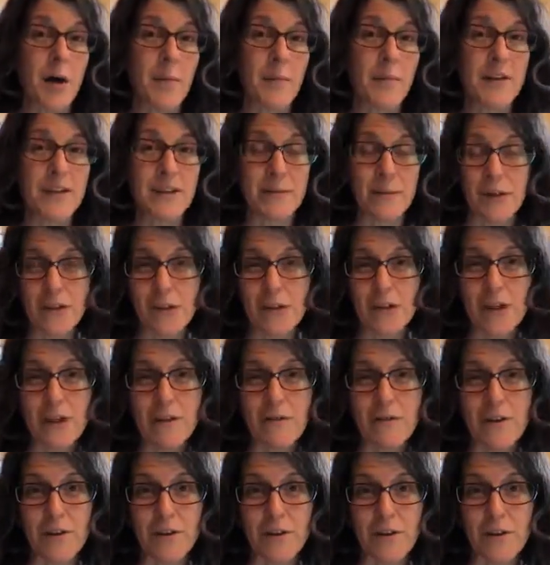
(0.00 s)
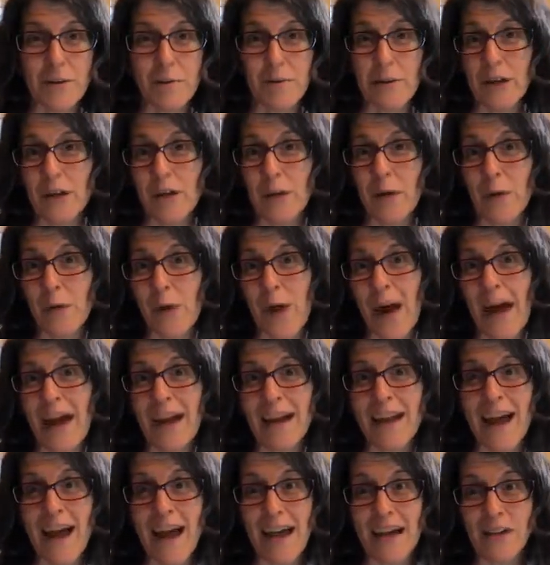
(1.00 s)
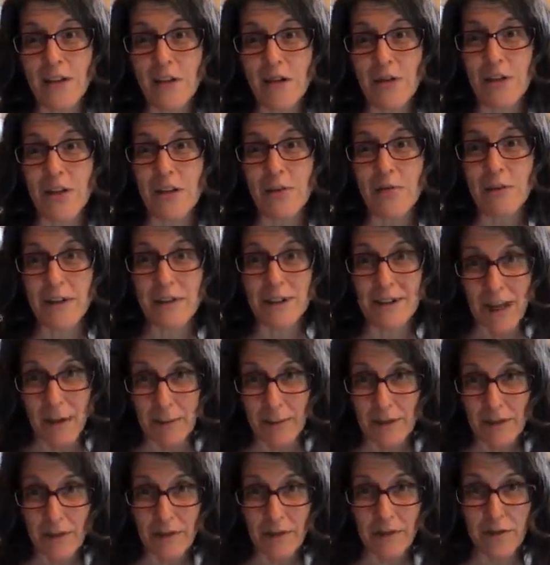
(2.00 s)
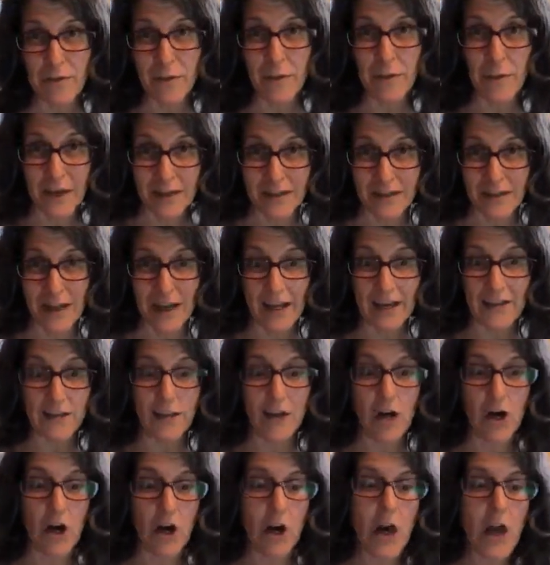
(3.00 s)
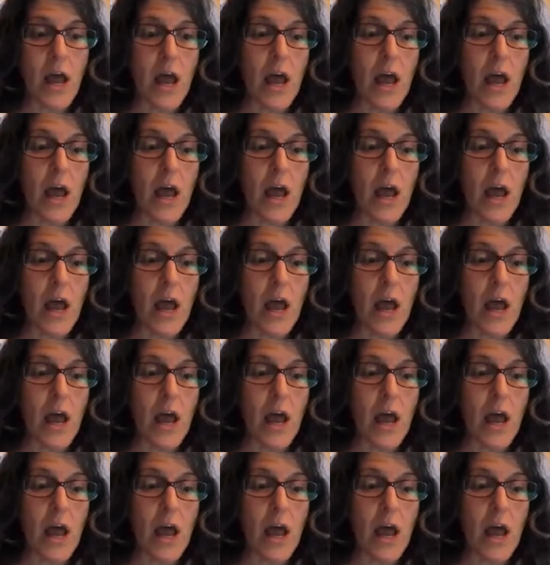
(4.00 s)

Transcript: especially if you're somebody who had estrogen receptive breast cancer.